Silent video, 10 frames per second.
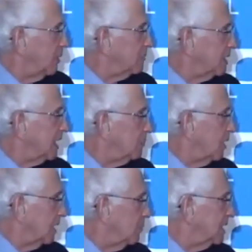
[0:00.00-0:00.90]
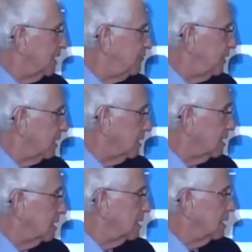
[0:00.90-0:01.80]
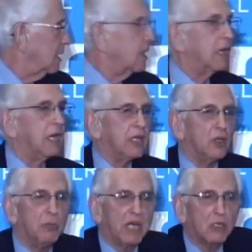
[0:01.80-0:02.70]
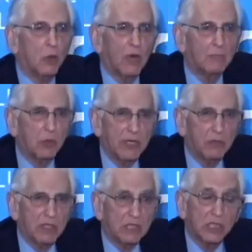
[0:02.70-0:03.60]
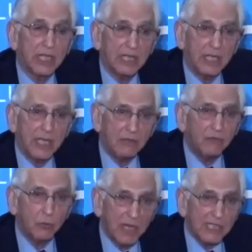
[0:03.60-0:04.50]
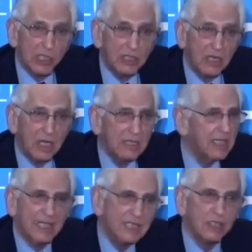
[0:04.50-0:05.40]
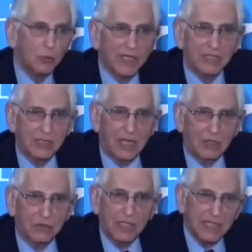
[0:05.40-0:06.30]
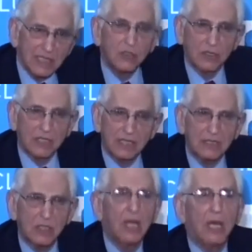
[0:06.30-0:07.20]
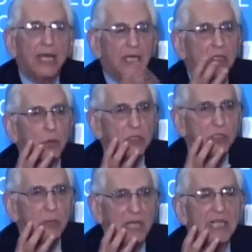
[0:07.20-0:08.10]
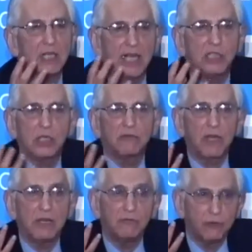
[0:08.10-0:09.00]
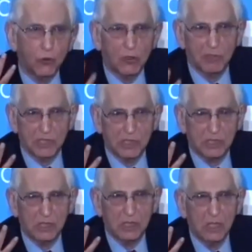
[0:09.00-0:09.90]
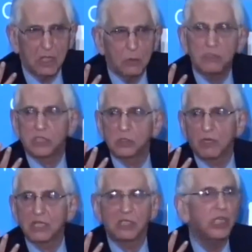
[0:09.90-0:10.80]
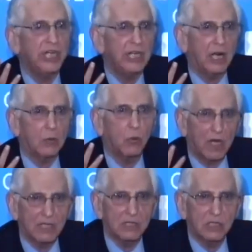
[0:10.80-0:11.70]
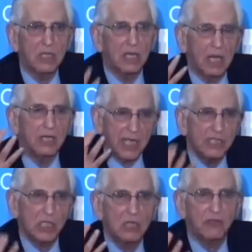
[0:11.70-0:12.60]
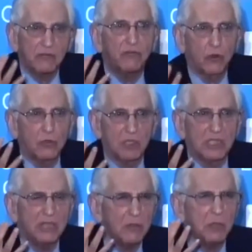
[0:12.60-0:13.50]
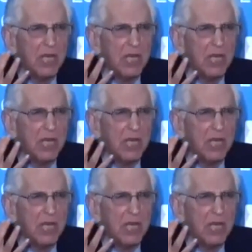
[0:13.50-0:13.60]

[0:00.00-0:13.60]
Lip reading: knowing what they want and what they fear, you better cooperate with us to get the information that isn't written down, that isn't on the tin. In other words, to make a nation of informants, which is what the GDR was. A nation of informants, even